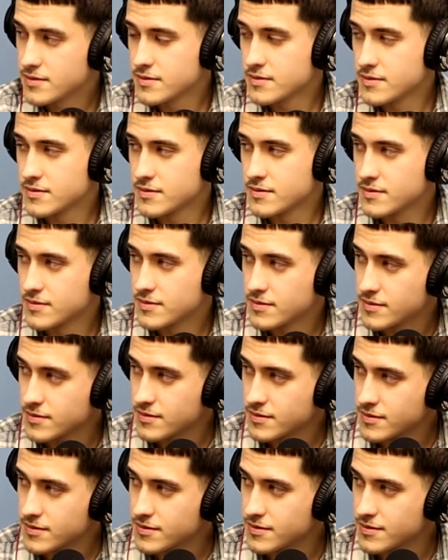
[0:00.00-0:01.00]

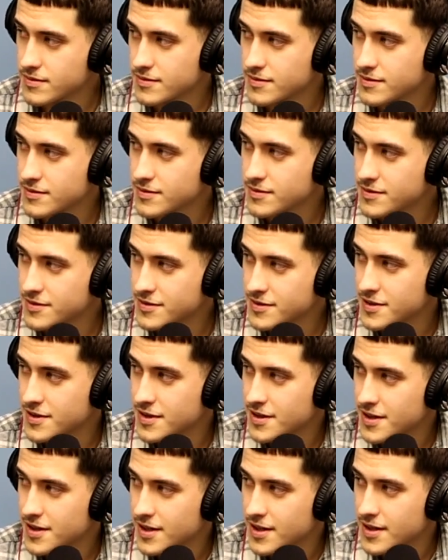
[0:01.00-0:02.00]

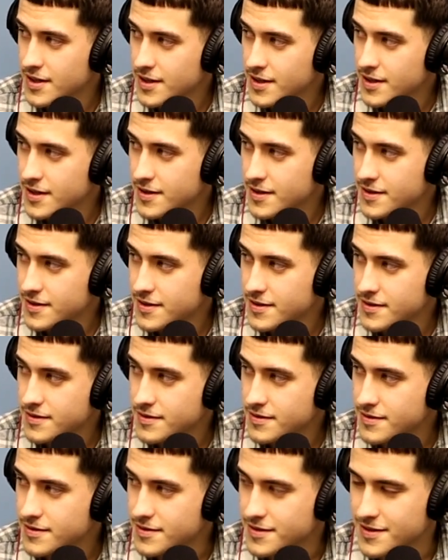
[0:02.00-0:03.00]

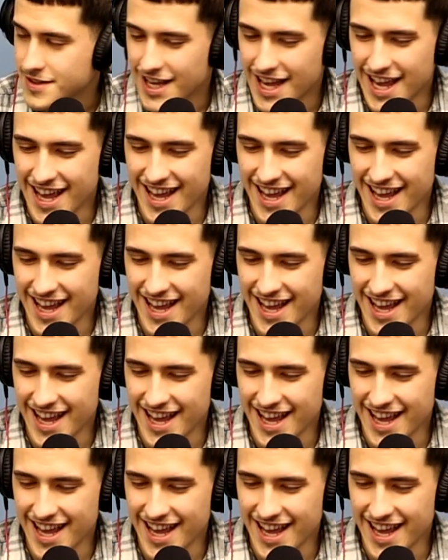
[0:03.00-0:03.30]
(silent)